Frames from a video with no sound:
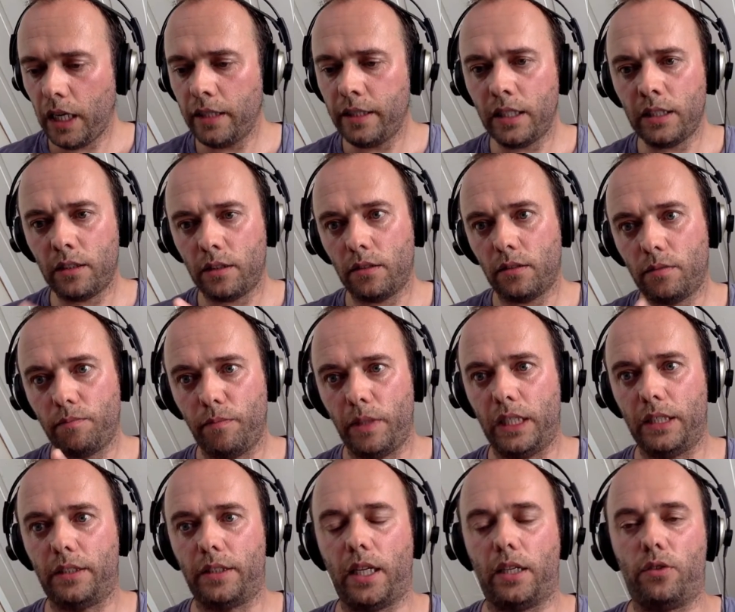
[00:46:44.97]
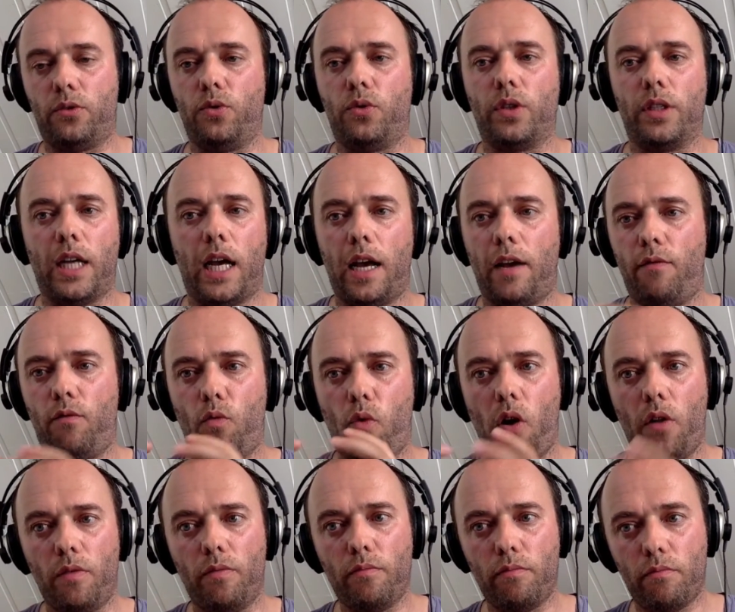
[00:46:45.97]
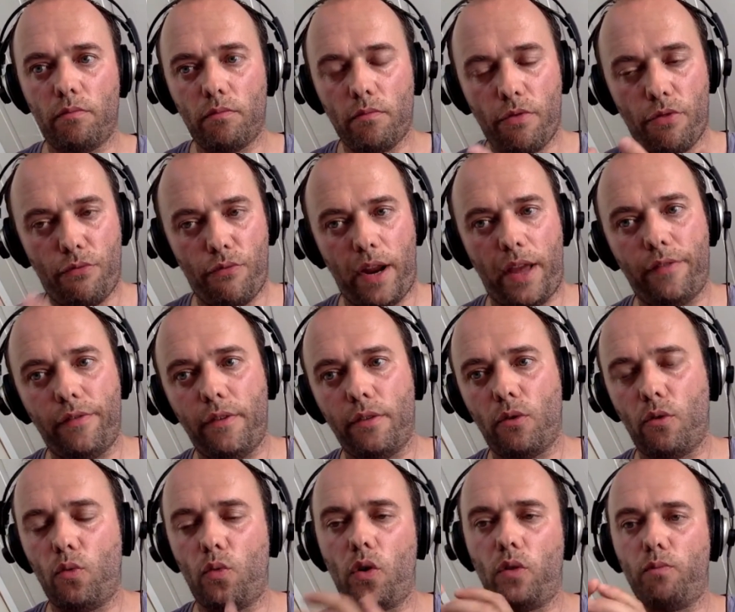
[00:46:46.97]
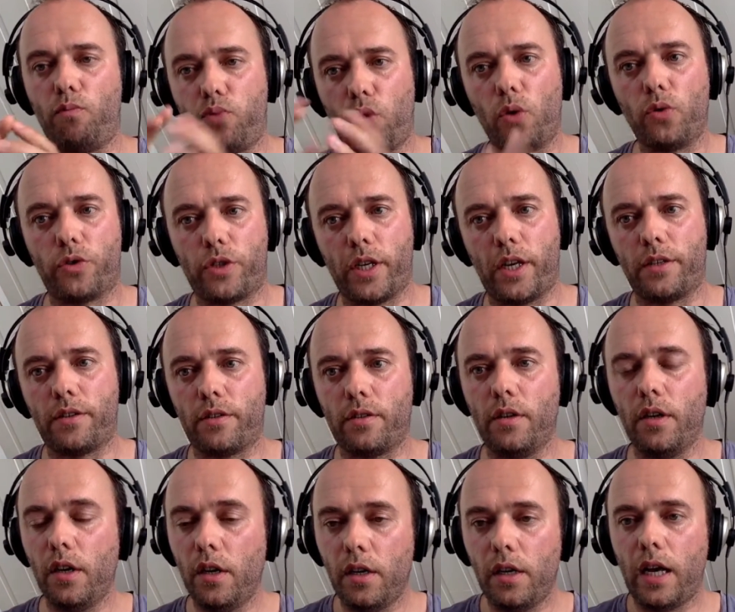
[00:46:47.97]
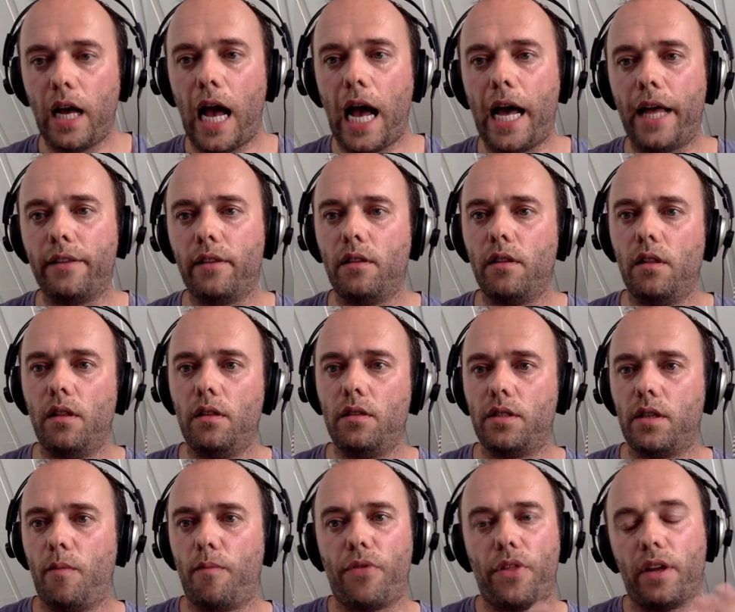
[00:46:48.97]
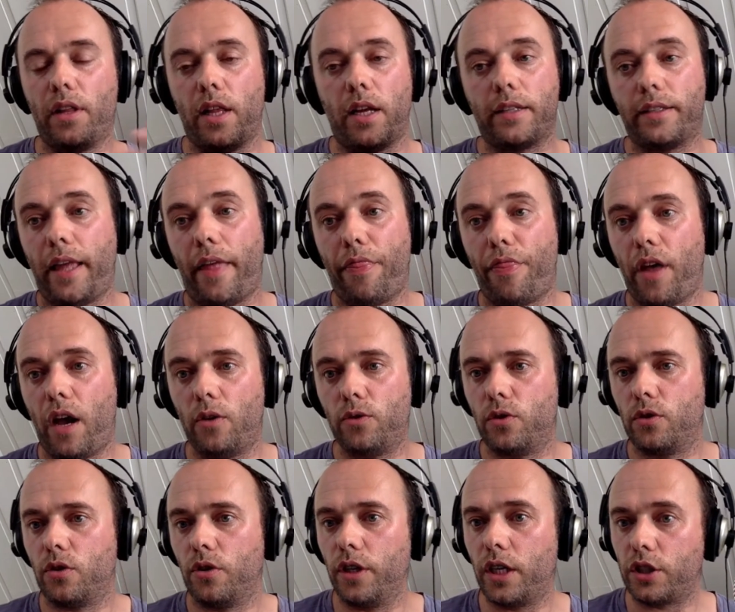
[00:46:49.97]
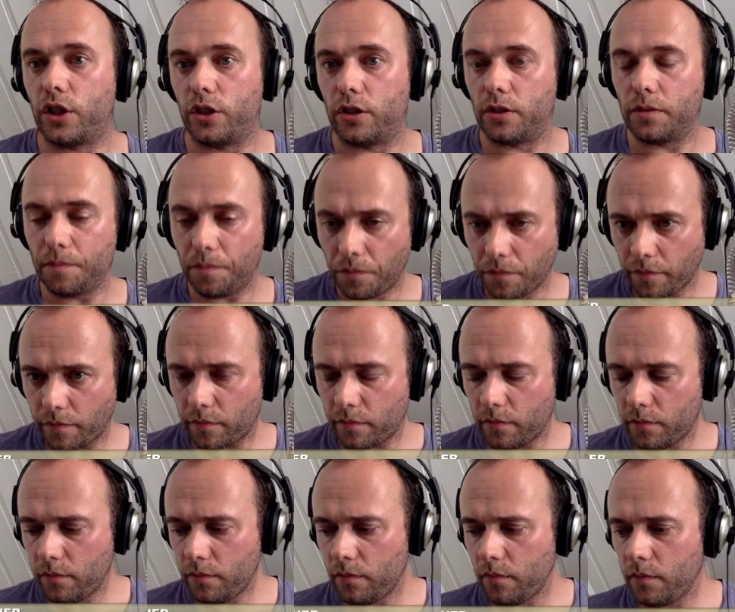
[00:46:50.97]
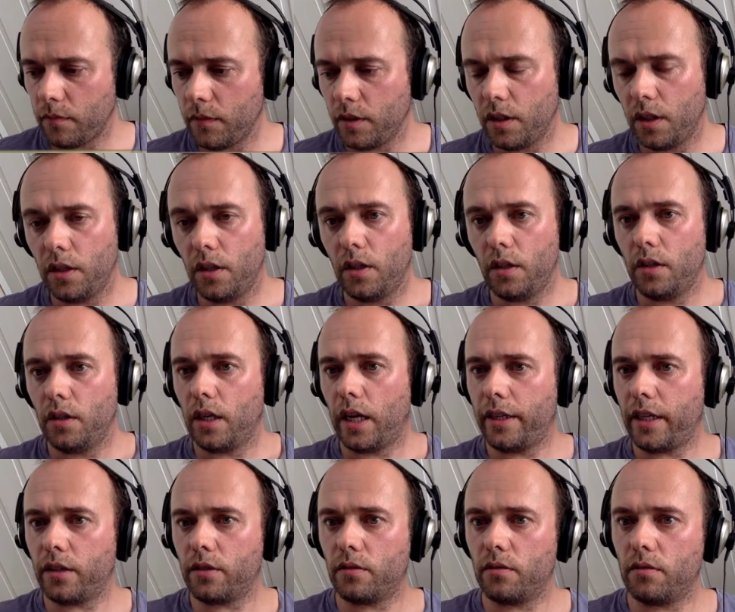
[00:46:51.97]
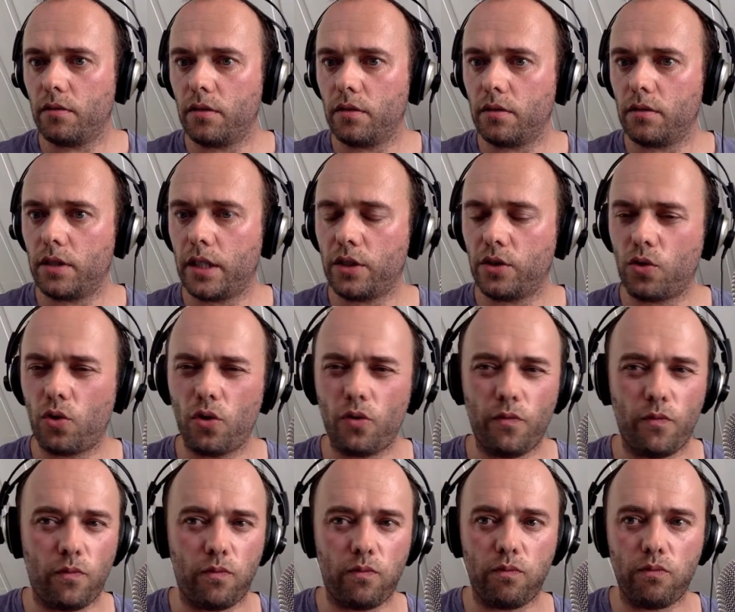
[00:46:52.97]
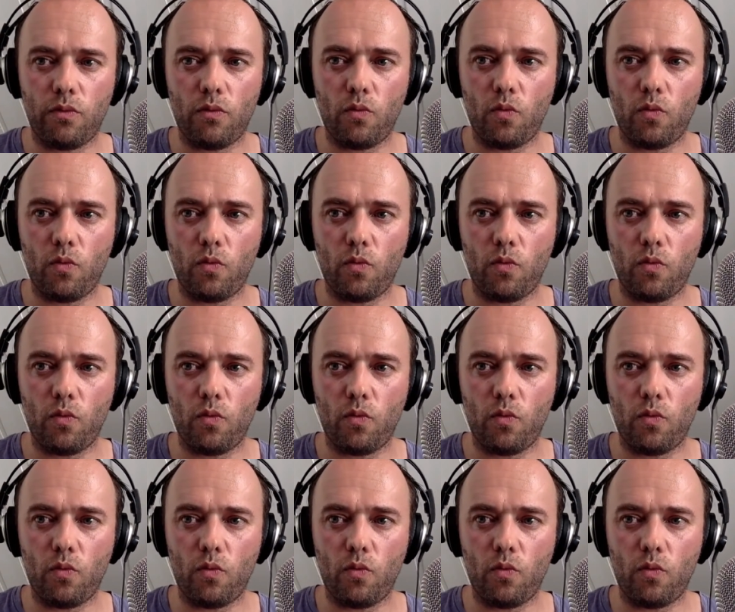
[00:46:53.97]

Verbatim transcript: And this means that you can have one thread, one process, handle something like ten thousand connections, and that that sort of